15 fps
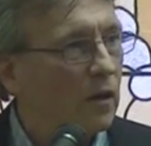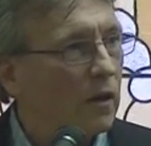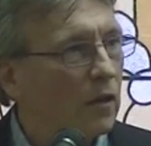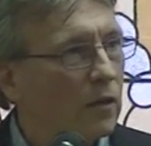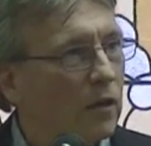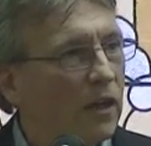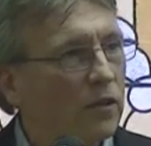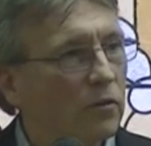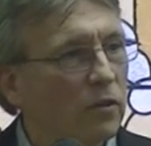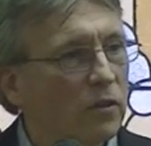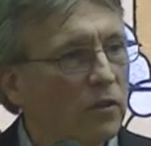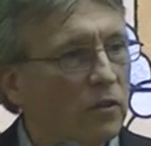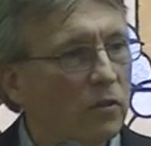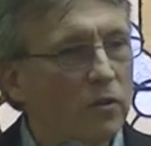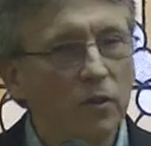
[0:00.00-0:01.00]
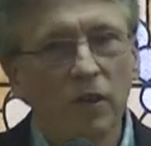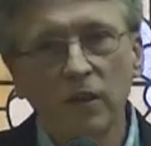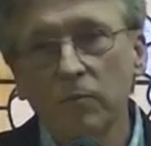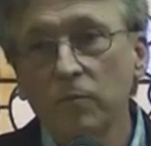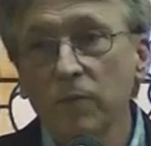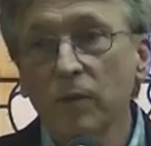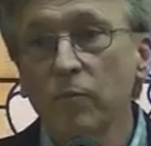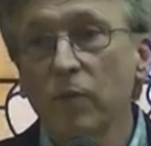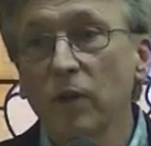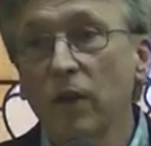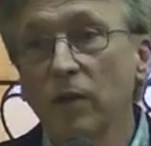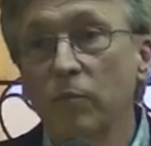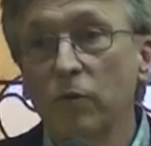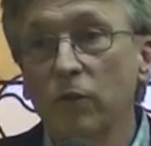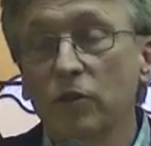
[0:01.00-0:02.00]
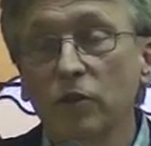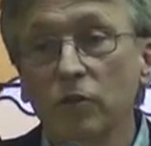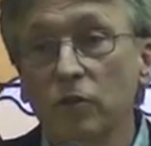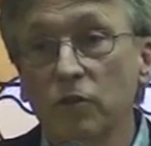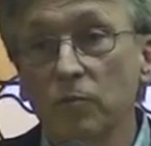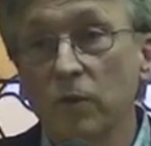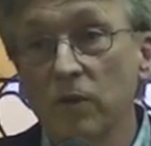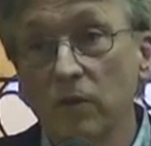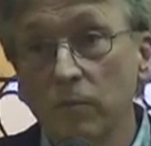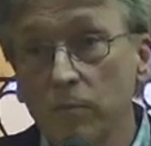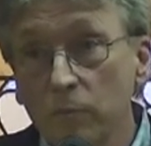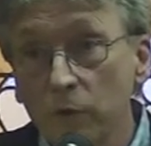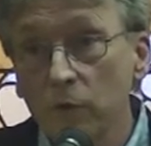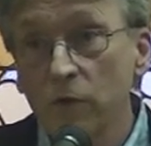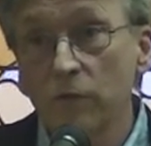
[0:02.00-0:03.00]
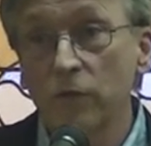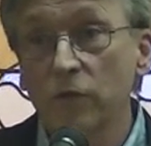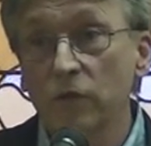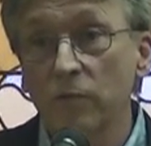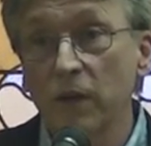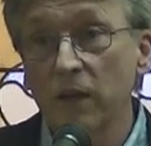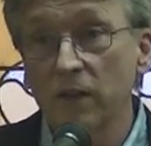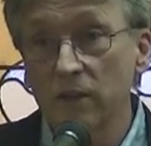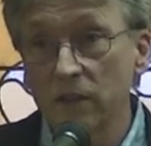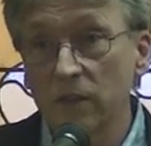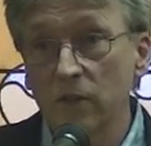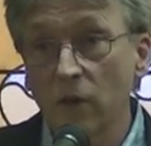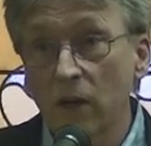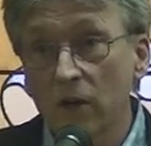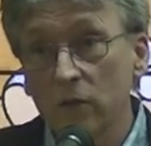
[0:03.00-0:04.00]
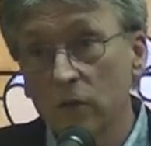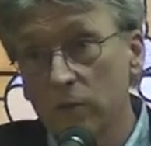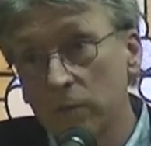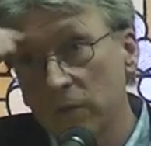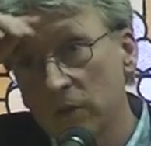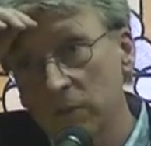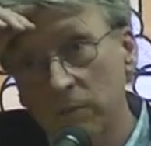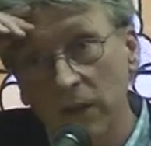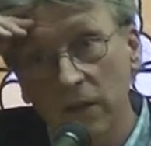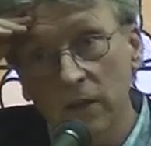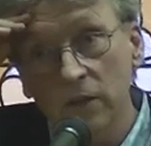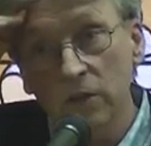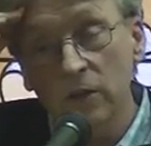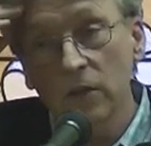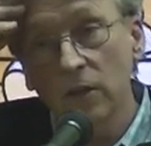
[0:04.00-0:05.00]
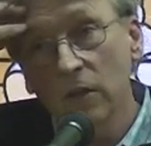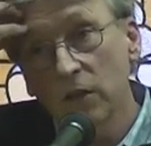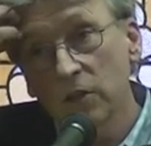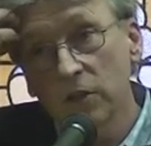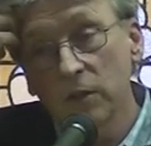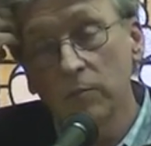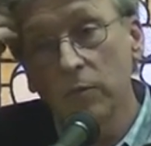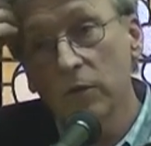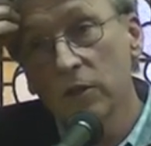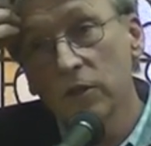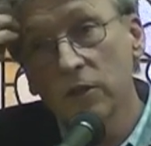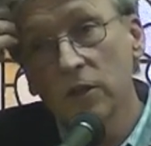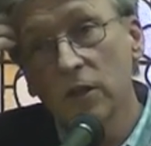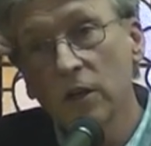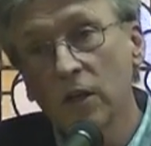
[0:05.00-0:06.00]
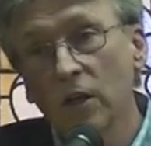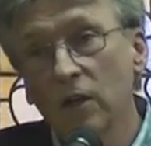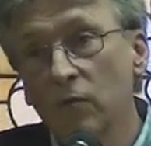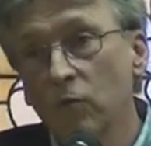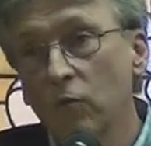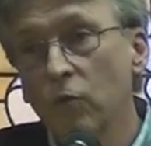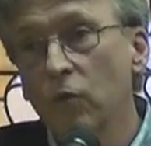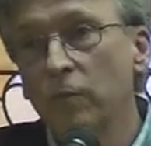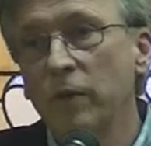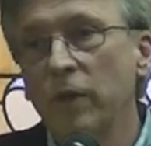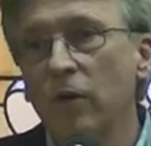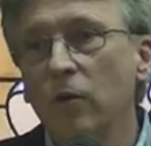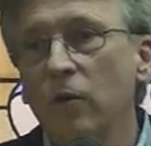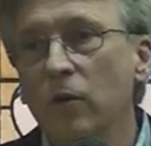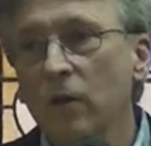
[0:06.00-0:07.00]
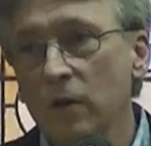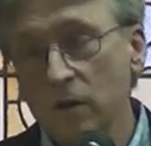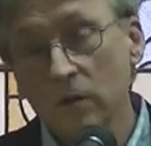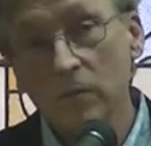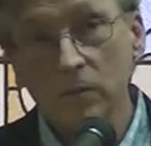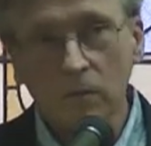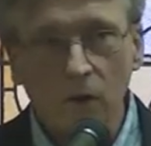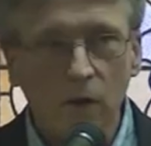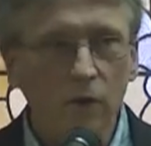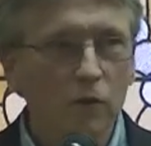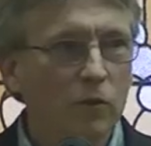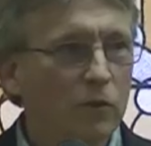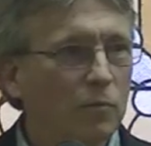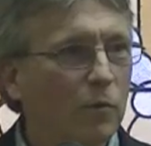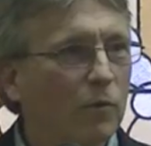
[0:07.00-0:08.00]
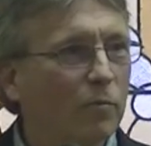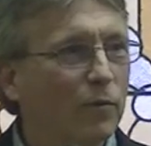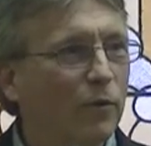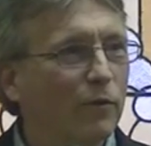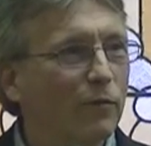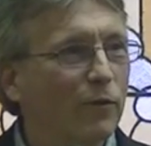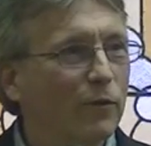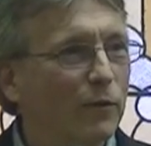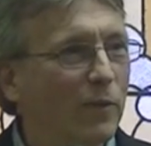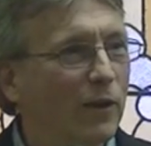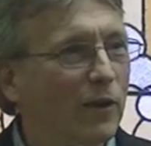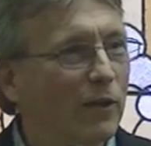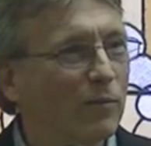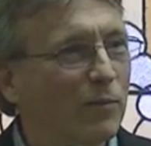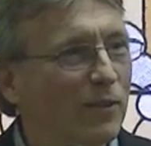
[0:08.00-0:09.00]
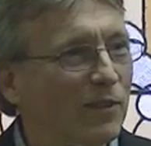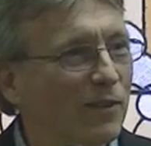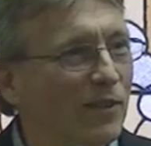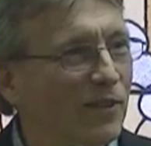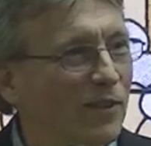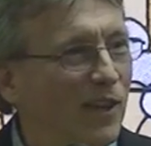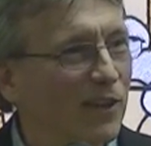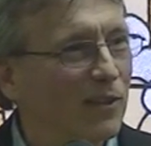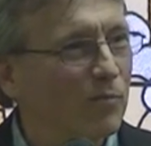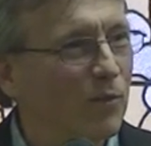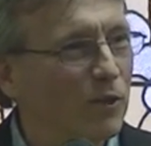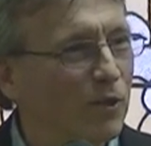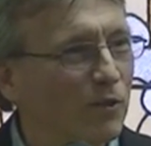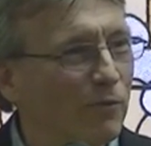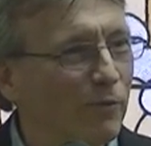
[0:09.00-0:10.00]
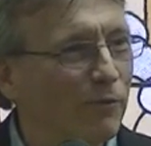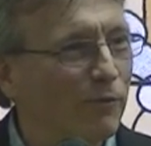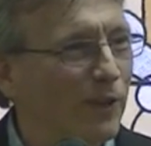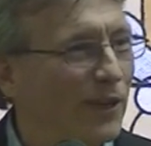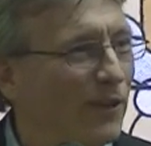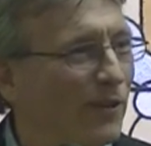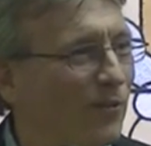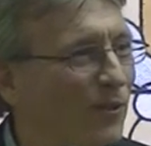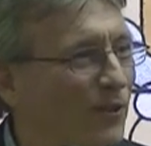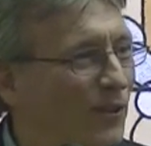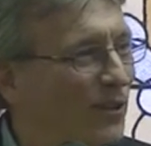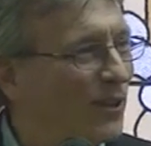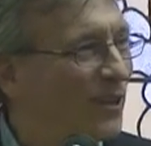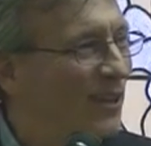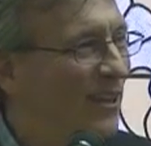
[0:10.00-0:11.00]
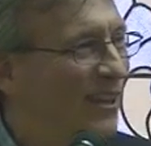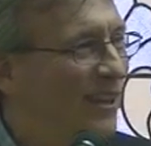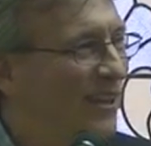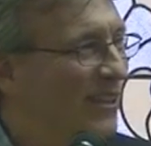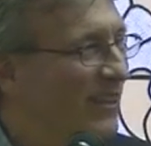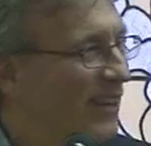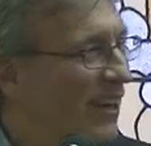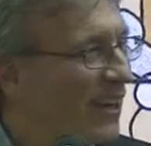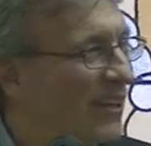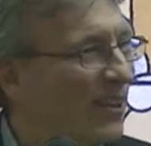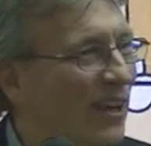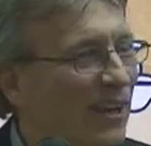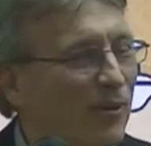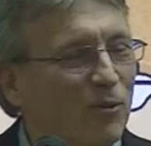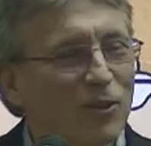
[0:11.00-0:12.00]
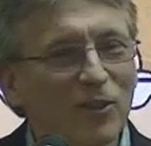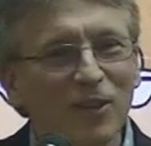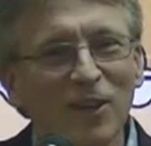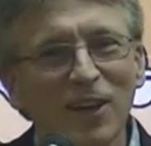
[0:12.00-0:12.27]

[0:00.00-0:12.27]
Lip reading: electorate. So you had people like Bush, who spoke beautiful Spanish. I talked to him in Spanish, Jeb Bush. Rubio also spoke beautiful Spanish, but it's not as much of a feat. It wasn't a second language.